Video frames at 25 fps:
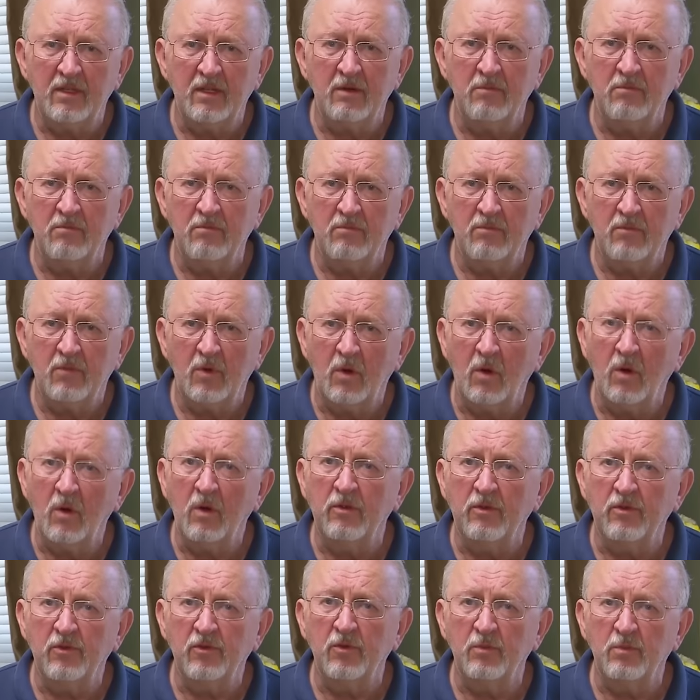them
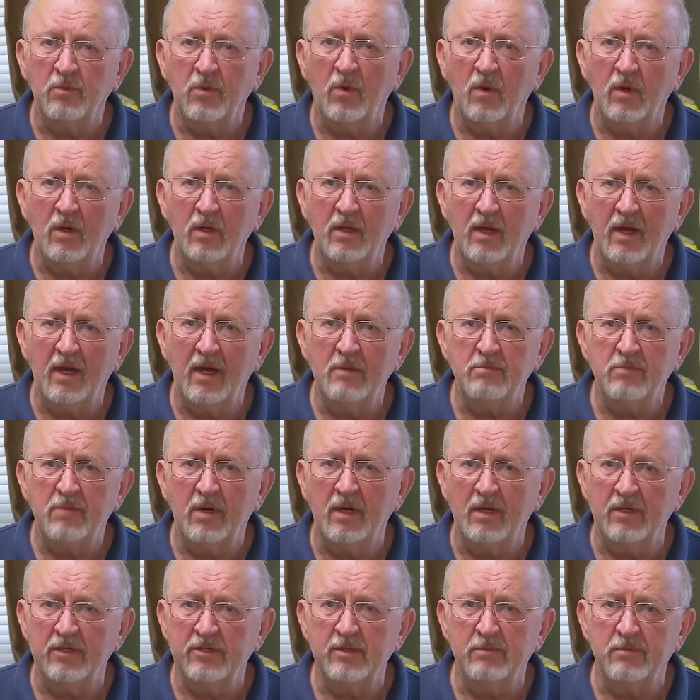all the support I
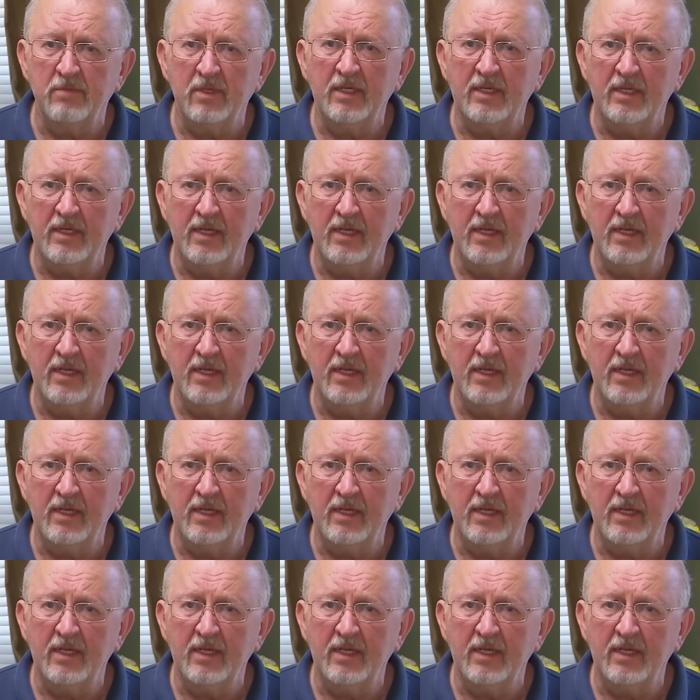possibly